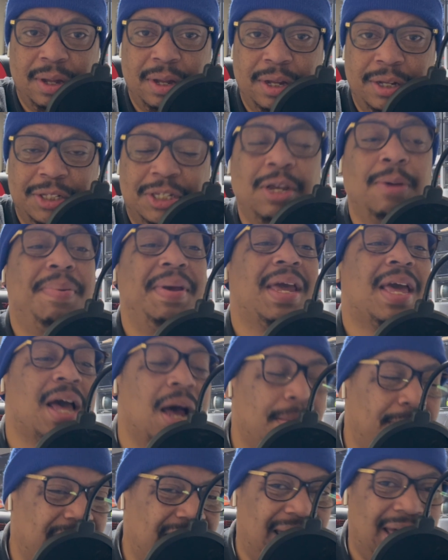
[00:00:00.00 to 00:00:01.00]
to
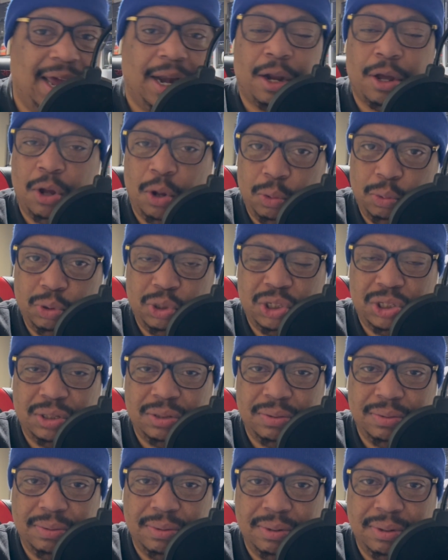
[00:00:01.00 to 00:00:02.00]
become a head coach,
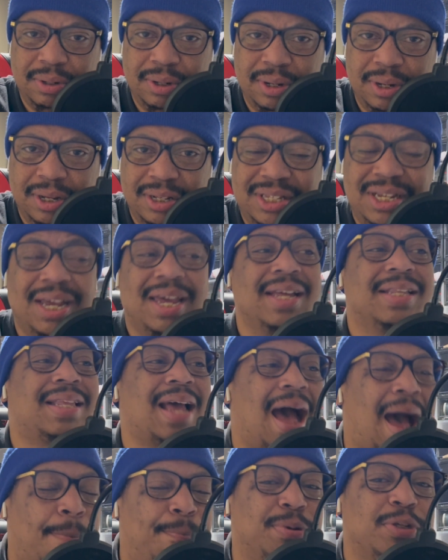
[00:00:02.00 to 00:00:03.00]
to get the
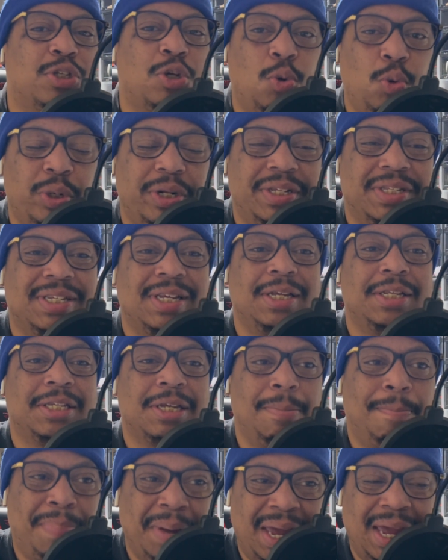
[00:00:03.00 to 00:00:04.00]
opportunity to
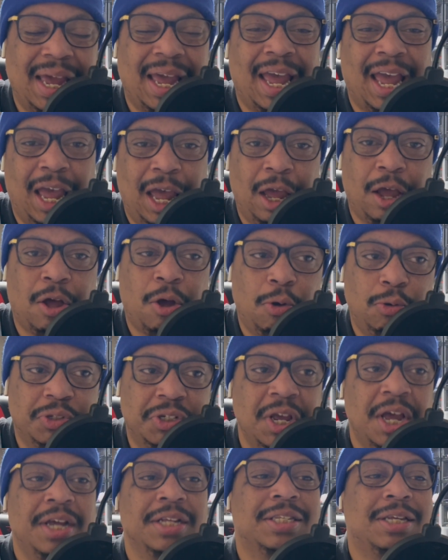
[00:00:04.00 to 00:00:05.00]
be a head coach,
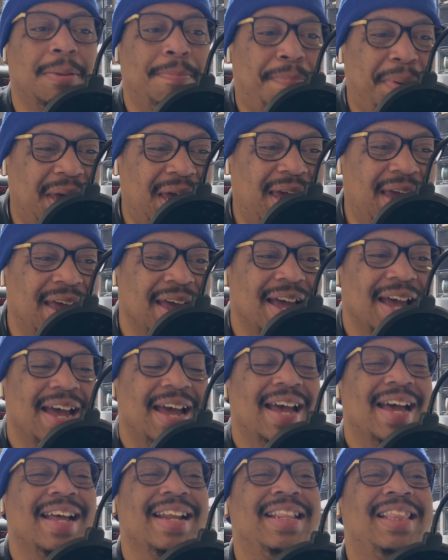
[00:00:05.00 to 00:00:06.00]
to be
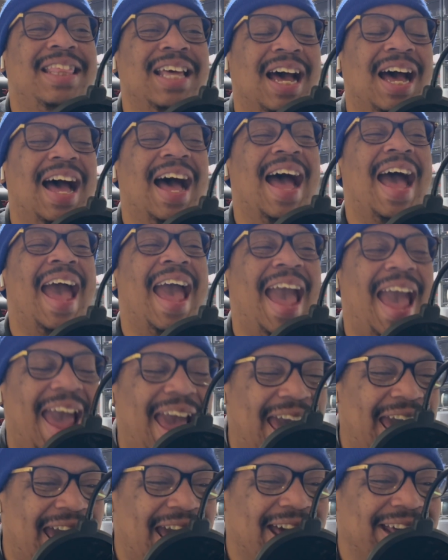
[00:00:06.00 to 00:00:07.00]
the
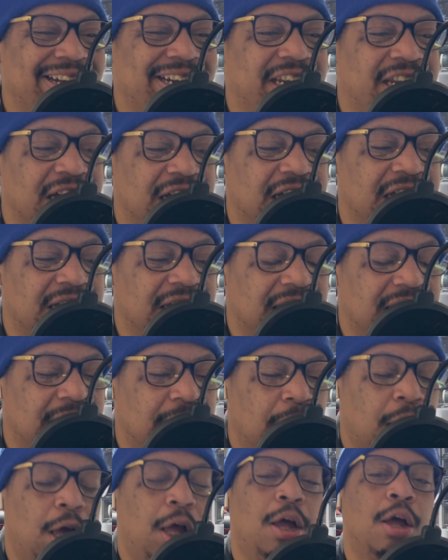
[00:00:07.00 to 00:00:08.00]
head
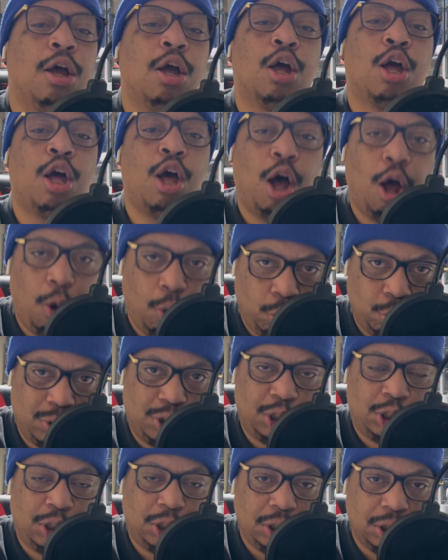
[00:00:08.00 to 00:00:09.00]

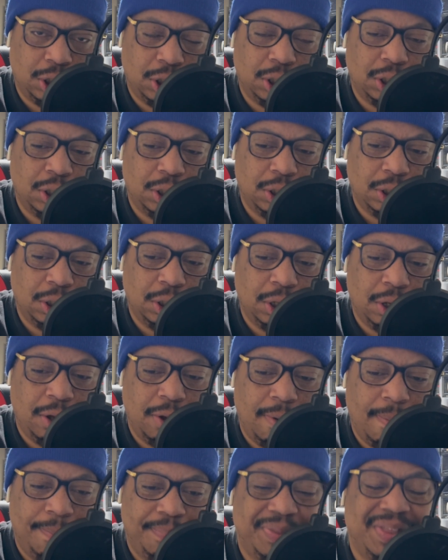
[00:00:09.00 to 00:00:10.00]
coach,
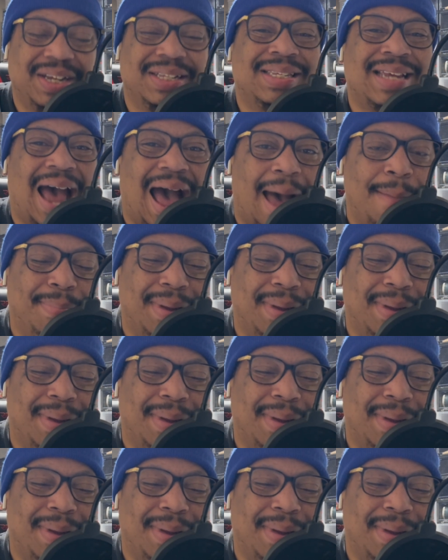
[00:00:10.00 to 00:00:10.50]
the top